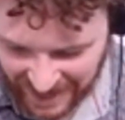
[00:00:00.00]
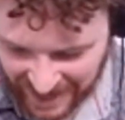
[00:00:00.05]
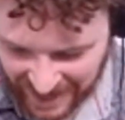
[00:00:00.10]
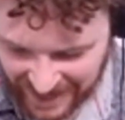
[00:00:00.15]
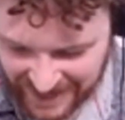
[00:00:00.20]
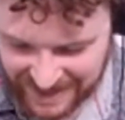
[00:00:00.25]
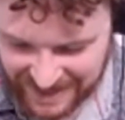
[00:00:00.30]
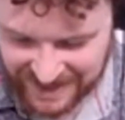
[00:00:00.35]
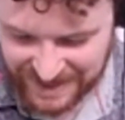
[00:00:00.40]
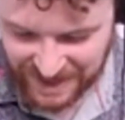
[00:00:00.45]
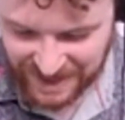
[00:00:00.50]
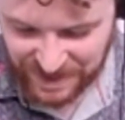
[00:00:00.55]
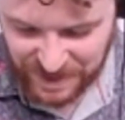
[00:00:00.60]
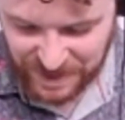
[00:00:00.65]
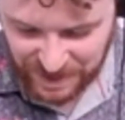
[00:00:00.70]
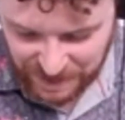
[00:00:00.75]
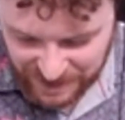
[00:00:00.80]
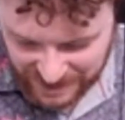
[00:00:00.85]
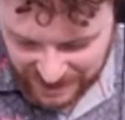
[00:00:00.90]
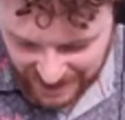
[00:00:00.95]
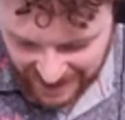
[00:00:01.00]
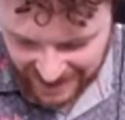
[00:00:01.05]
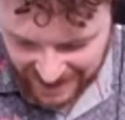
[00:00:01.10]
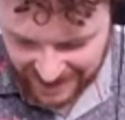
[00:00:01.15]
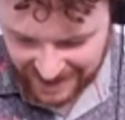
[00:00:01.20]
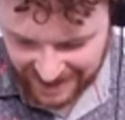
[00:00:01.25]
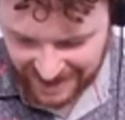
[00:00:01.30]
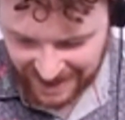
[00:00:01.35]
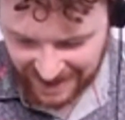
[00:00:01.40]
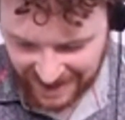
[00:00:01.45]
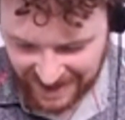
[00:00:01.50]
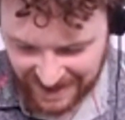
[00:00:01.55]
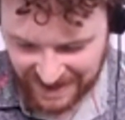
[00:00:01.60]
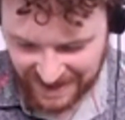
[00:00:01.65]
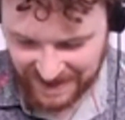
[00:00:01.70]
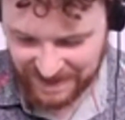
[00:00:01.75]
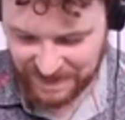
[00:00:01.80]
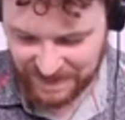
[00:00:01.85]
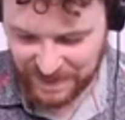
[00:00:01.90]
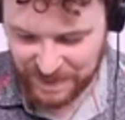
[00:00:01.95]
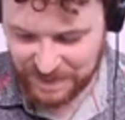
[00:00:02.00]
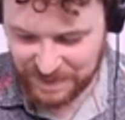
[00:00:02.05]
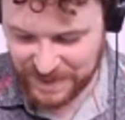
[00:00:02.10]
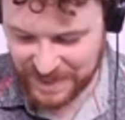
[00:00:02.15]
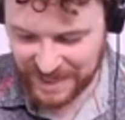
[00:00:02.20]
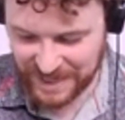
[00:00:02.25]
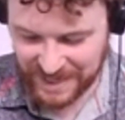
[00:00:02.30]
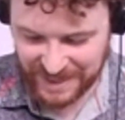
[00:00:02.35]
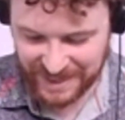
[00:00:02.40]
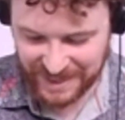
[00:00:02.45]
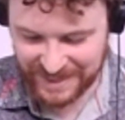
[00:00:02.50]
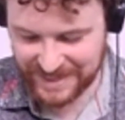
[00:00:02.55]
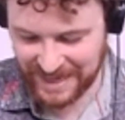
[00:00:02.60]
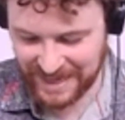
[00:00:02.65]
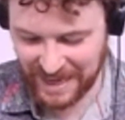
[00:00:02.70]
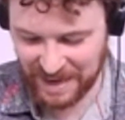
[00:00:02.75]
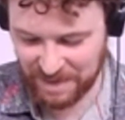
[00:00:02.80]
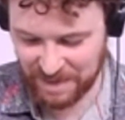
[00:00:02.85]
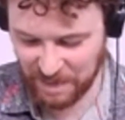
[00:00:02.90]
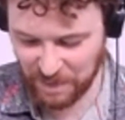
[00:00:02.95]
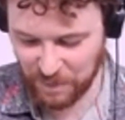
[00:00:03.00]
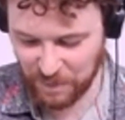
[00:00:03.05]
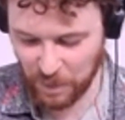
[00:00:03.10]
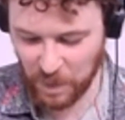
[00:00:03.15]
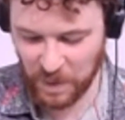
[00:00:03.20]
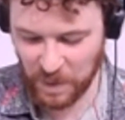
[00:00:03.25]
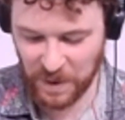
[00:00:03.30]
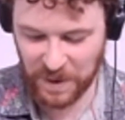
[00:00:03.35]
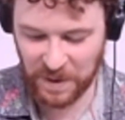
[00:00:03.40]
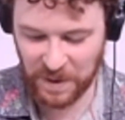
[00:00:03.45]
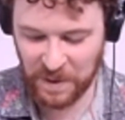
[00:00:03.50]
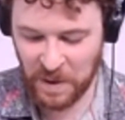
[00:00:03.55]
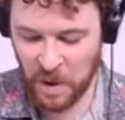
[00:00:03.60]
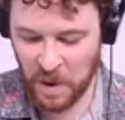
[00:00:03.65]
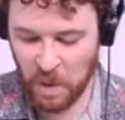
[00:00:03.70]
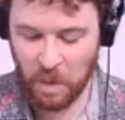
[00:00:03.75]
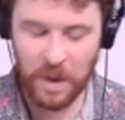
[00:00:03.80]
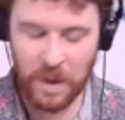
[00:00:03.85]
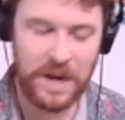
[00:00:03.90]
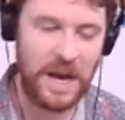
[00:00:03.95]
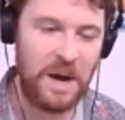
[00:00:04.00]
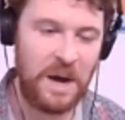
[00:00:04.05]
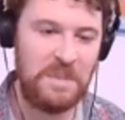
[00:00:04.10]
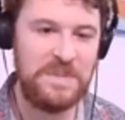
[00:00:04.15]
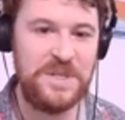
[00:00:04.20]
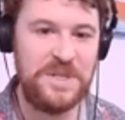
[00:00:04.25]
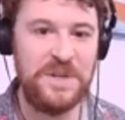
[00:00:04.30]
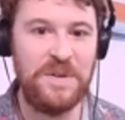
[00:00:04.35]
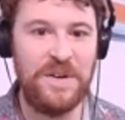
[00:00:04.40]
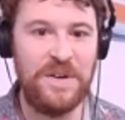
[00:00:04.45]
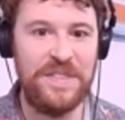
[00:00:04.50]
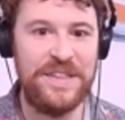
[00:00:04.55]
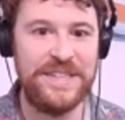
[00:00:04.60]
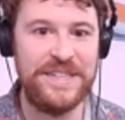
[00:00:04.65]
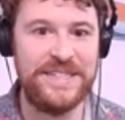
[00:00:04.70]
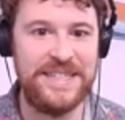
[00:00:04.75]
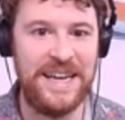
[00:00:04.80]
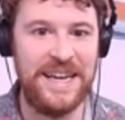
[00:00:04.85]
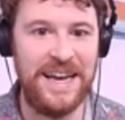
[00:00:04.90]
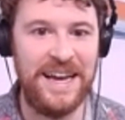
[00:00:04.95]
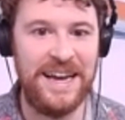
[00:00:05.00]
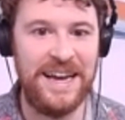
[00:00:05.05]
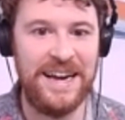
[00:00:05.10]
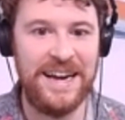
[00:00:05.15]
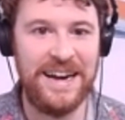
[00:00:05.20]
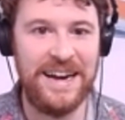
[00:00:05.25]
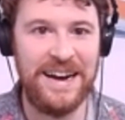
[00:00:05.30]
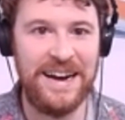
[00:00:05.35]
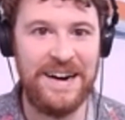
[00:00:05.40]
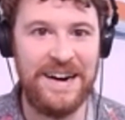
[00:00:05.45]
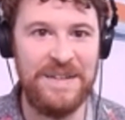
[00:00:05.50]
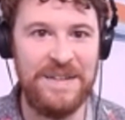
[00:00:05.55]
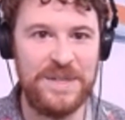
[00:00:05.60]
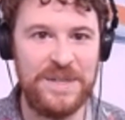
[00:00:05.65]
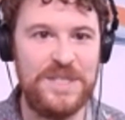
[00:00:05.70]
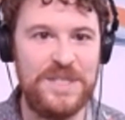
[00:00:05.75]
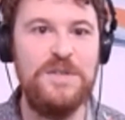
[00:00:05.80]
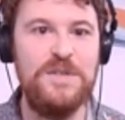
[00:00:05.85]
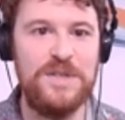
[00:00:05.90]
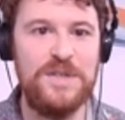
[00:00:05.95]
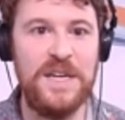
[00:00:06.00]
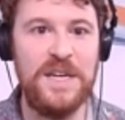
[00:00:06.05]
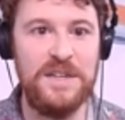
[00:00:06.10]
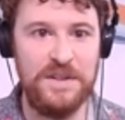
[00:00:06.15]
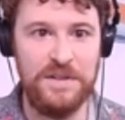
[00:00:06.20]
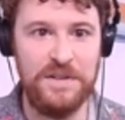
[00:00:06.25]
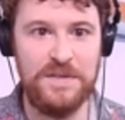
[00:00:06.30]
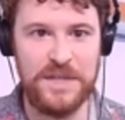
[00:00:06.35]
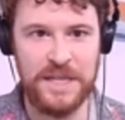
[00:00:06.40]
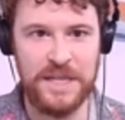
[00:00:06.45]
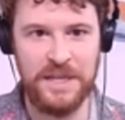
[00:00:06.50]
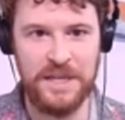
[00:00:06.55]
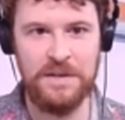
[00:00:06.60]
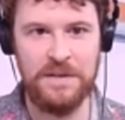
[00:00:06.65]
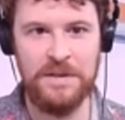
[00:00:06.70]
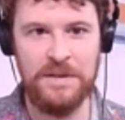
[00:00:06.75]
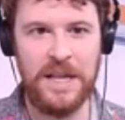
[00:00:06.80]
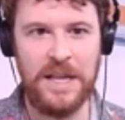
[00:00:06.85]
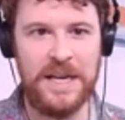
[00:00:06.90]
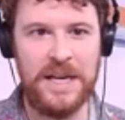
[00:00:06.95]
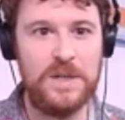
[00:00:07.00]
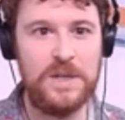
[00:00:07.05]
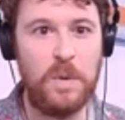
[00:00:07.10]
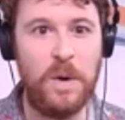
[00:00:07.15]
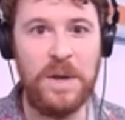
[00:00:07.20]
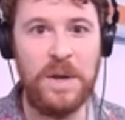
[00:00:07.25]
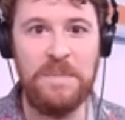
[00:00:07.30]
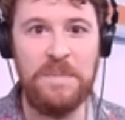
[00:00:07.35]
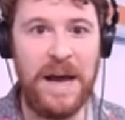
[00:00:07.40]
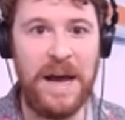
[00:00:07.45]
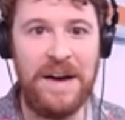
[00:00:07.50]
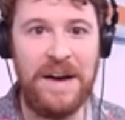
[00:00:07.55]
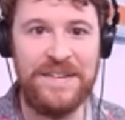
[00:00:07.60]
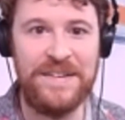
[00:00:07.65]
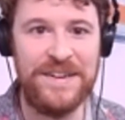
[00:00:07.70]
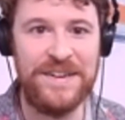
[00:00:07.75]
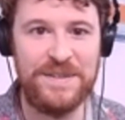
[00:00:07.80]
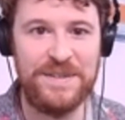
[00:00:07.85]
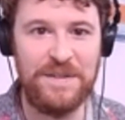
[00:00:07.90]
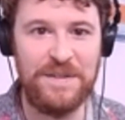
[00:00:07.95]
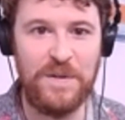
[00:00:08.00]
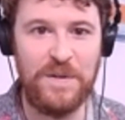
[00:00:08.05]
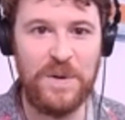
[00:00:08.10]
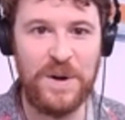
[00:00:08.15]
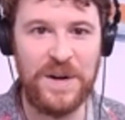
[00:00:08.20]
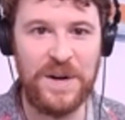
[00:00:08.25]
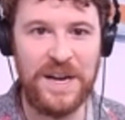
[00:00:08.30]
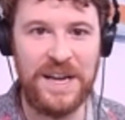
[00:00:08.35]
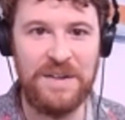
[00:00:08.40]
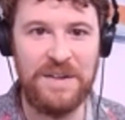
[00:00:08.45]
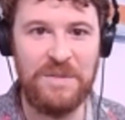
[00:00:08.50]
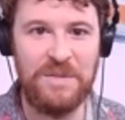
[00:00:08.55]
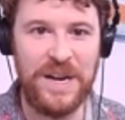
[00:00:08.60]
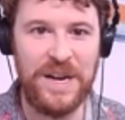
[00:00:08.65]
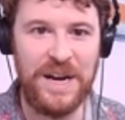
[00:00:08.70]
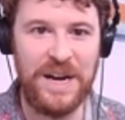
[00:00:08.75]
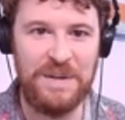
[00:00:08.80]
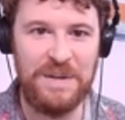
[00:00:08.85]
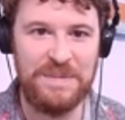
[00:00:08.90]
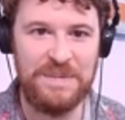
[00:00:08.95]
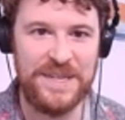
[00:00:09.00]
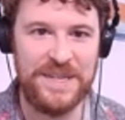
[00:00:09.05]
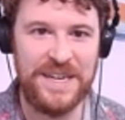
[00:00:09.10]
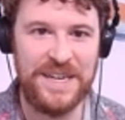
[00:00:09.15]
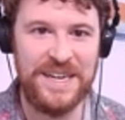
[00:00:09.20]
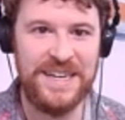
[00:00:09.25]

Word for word: And so you said you've seen these kind of before. What helped you on this day? Because you said you've seen like 20 pounders before. Kind of what helped?